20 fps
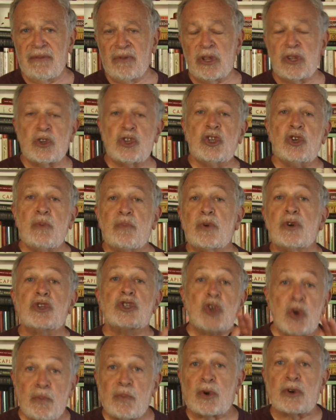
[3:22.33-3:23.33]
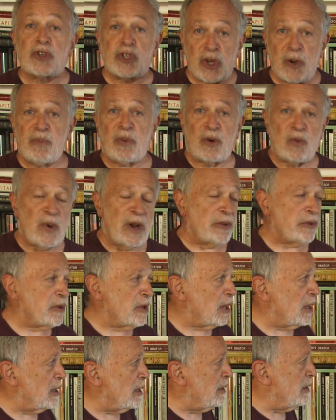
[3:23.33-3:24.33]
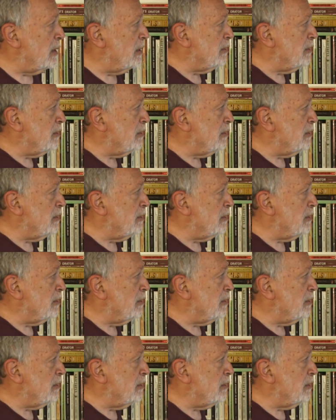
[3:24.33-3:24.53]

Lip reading: for the super wealthy.